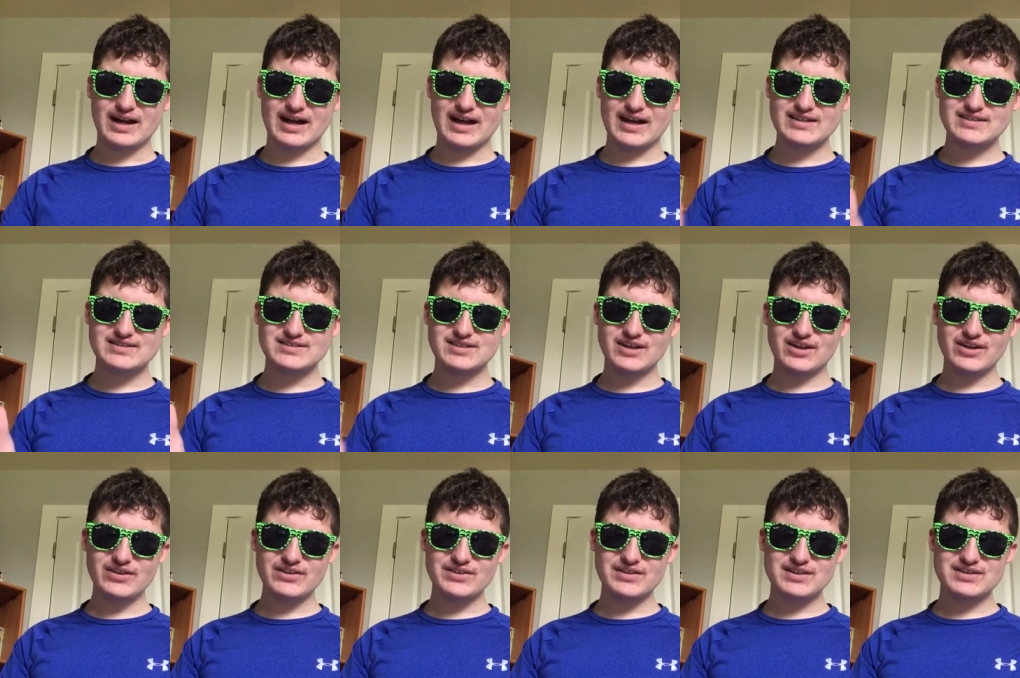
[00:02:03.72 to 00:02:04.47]
I
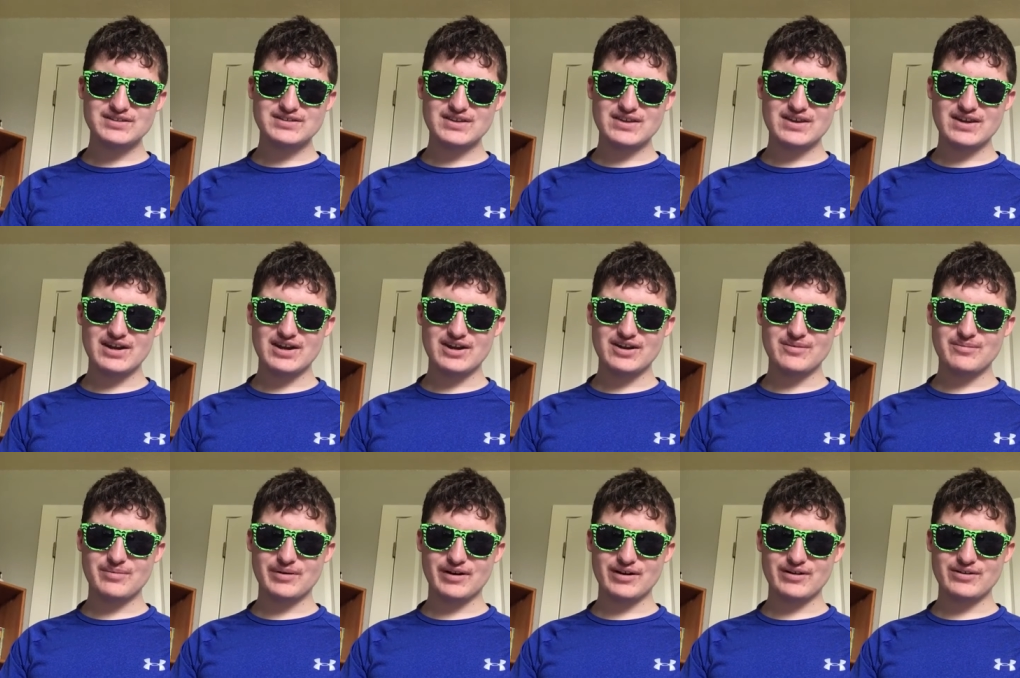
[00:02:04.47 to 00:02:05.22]
saw this in Harry
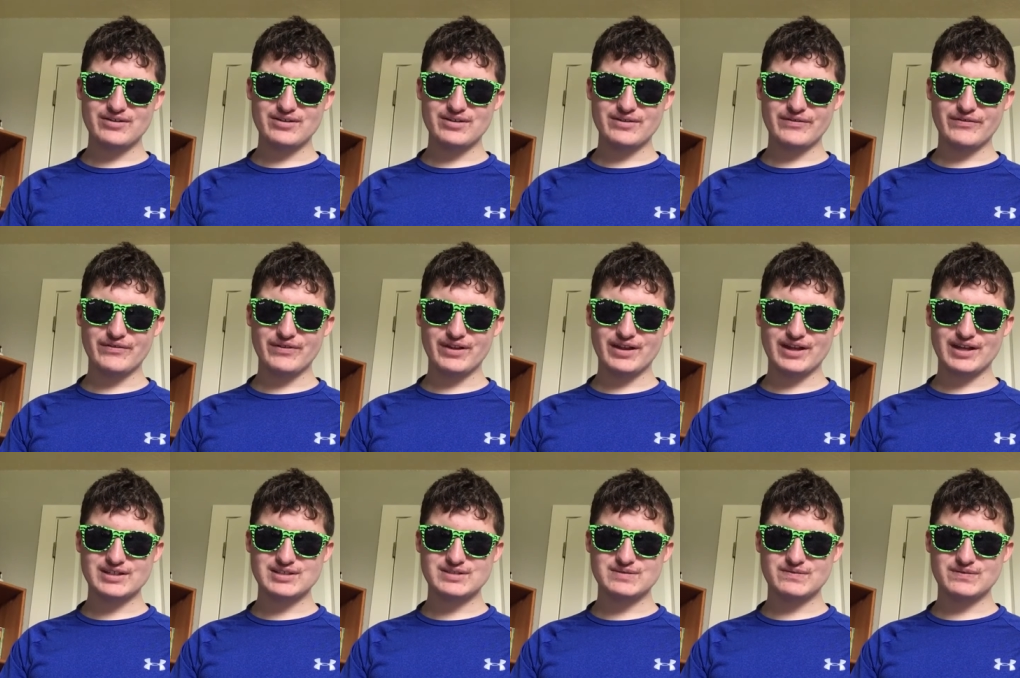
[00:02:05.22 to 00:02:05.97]
Potter and the
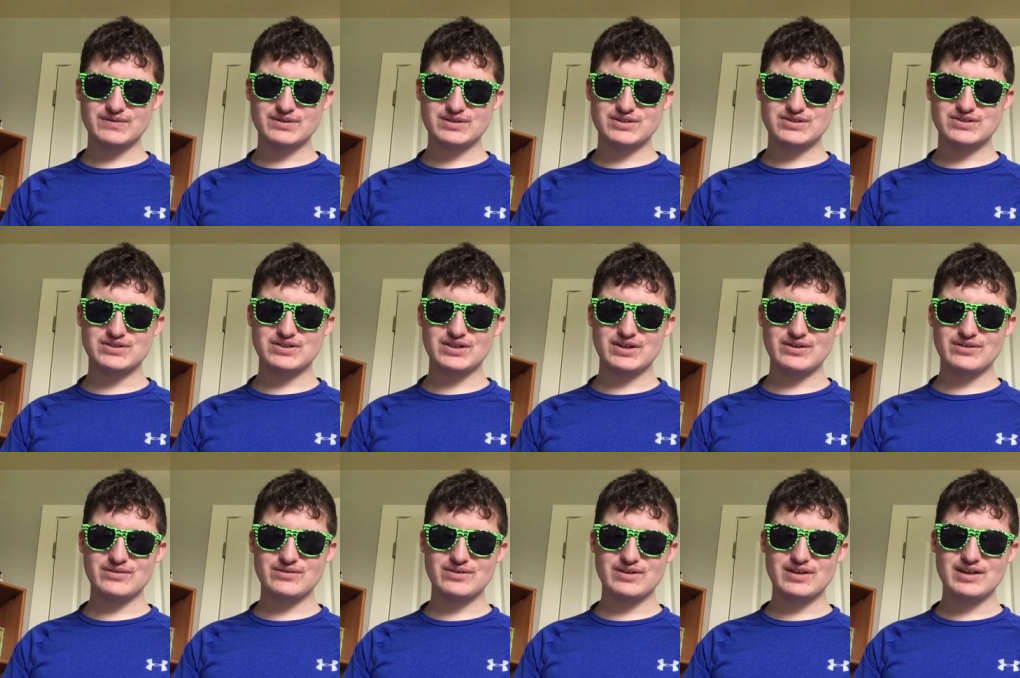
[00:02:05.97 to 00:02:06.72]
Philosopher's
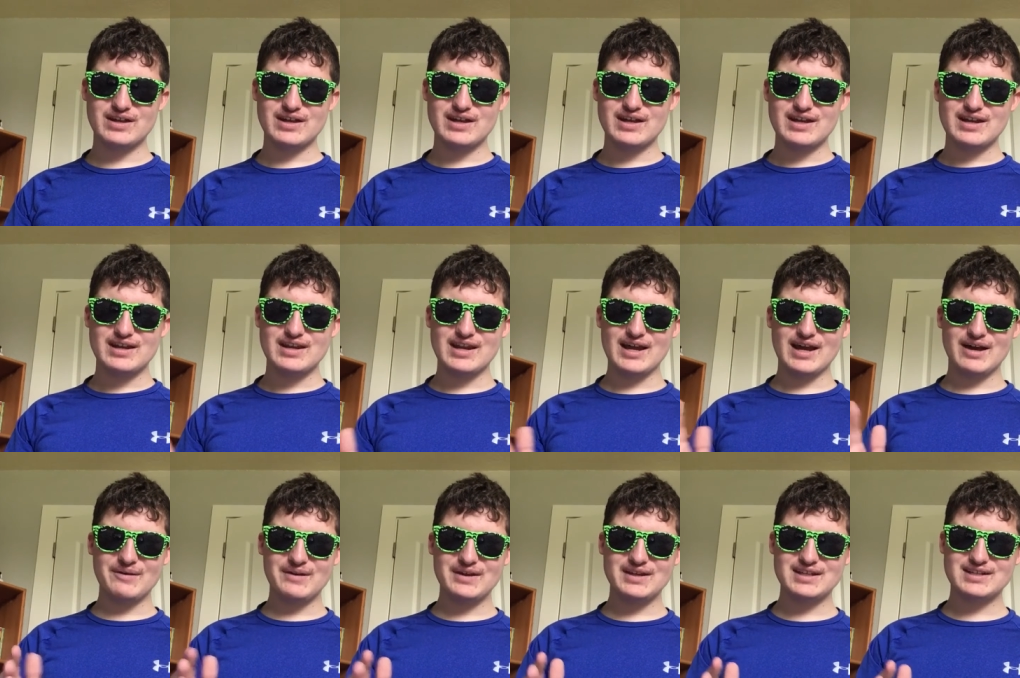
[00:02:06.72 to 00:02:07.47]
Stone.
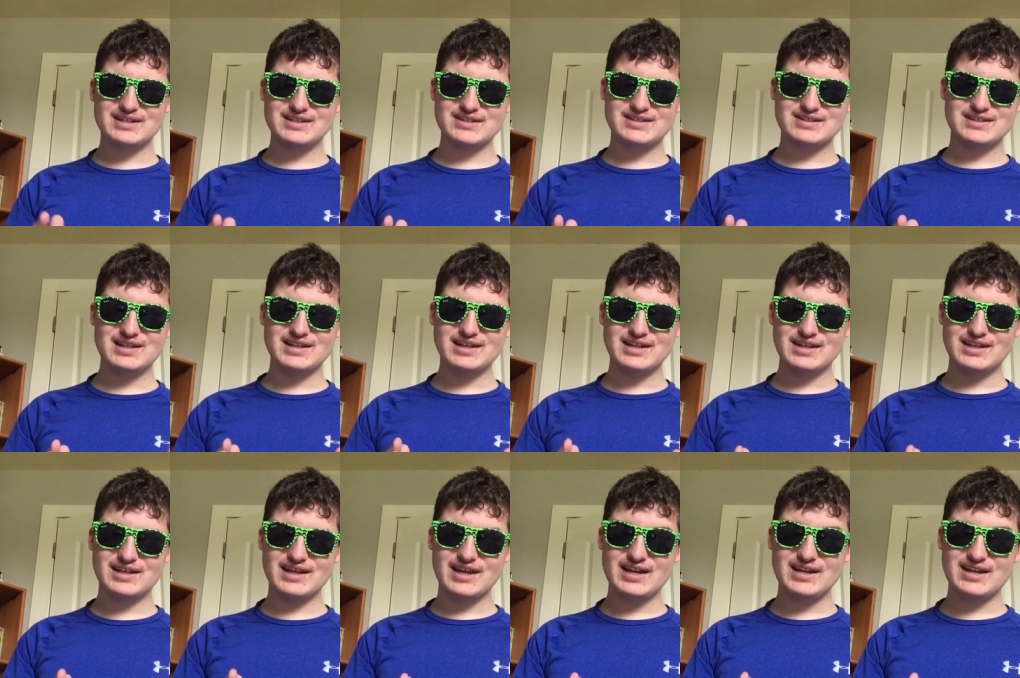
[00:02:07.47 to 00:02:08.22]
Now I get to see it
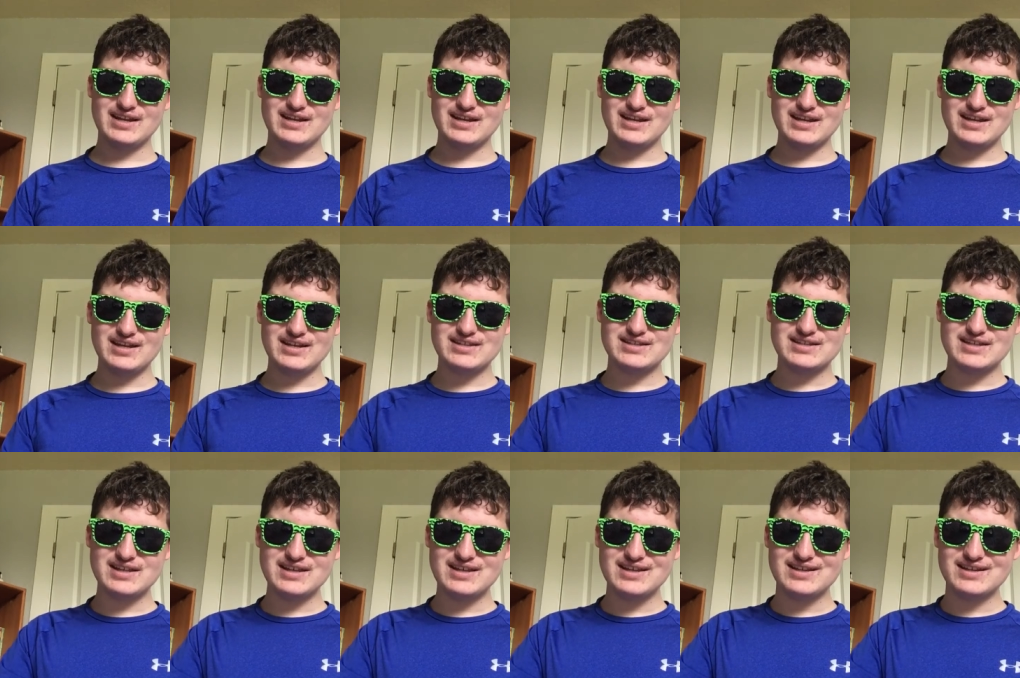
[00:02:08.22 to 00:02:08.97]
again in
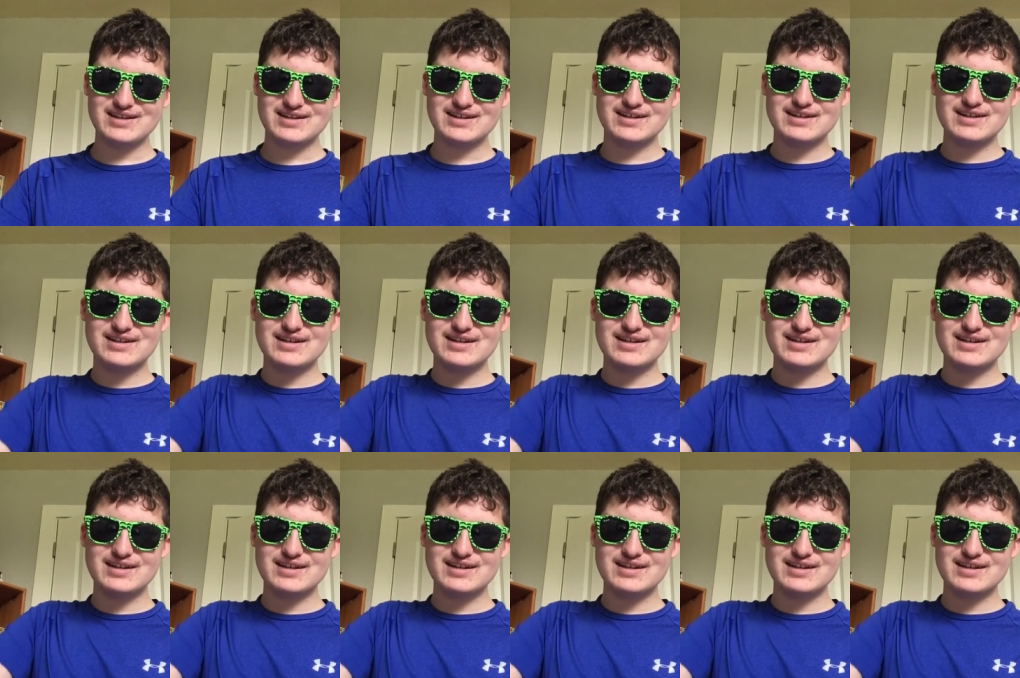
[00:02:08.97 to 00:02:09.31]
E.T.